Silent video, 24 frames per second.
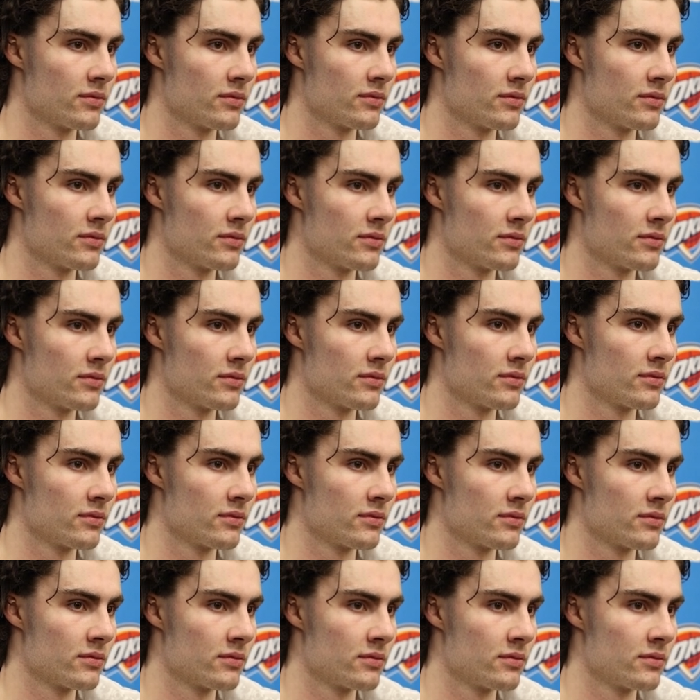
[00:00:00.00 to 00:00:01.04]
two triple
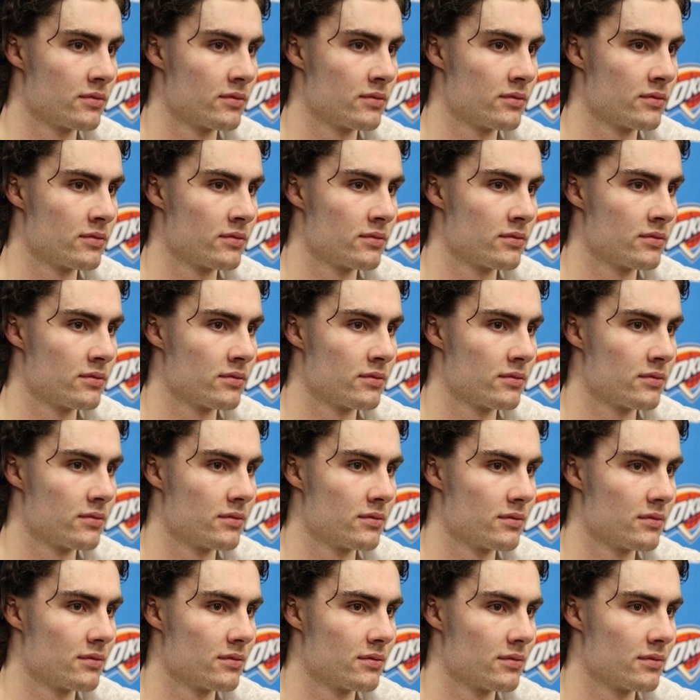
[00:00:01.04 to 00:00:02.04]
doubles in your first two games